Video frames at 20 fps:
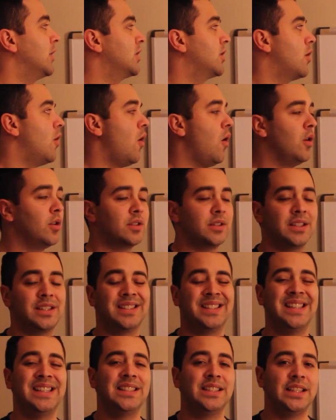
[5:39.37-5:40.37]
what's called the
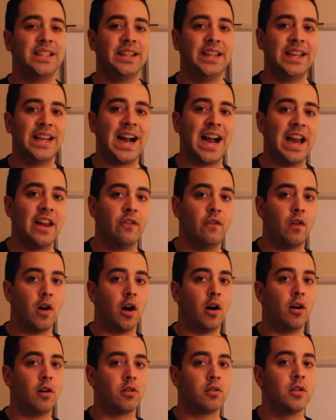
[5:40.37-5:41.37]
CTDI
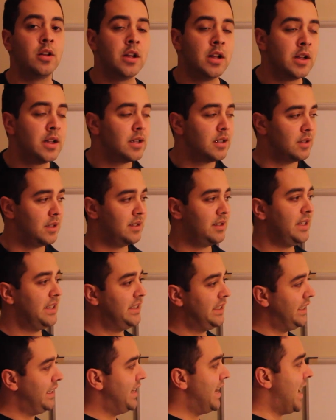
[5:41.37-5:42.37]
ball. The
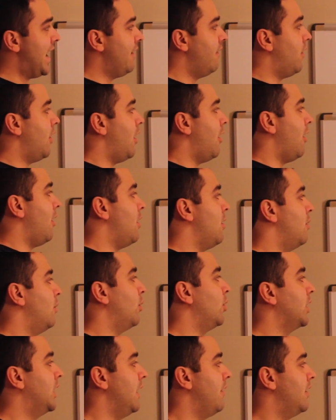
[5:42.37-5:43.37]
CTDI ball
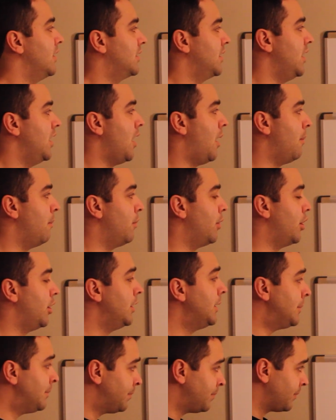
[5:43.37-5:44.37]
will give us a
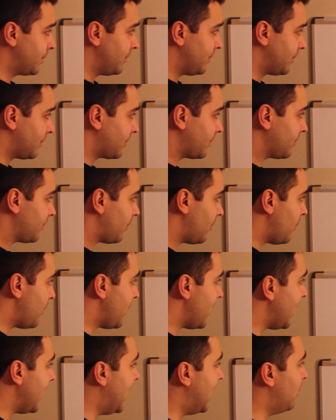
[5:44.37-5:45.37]
number,
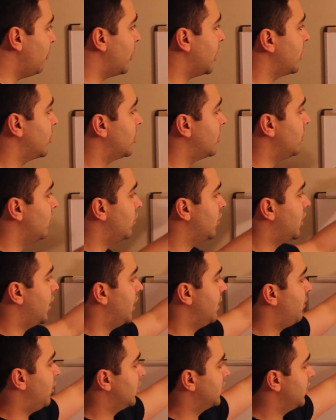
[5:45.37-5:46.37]
and we're
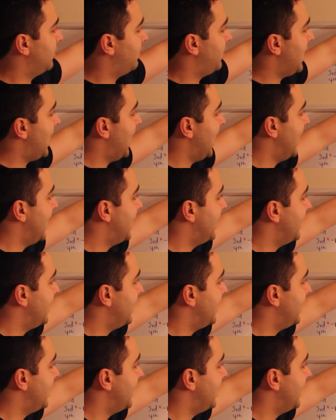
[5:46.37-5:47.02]
going to multiply